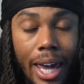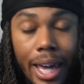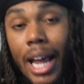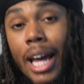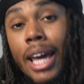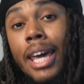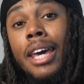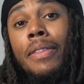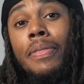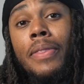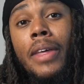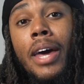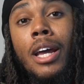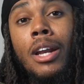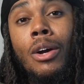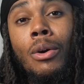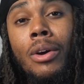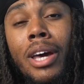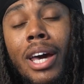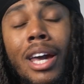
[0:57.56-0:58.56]
And I get
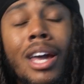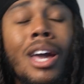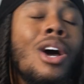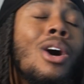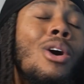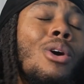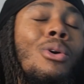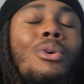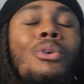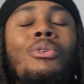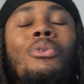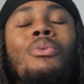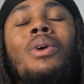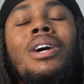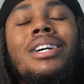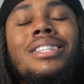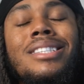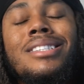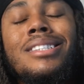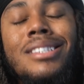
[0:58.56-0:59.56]
that, okay? Who
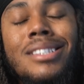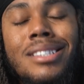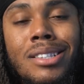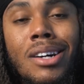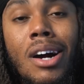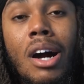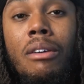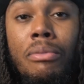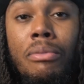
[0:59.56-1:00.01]
wants to start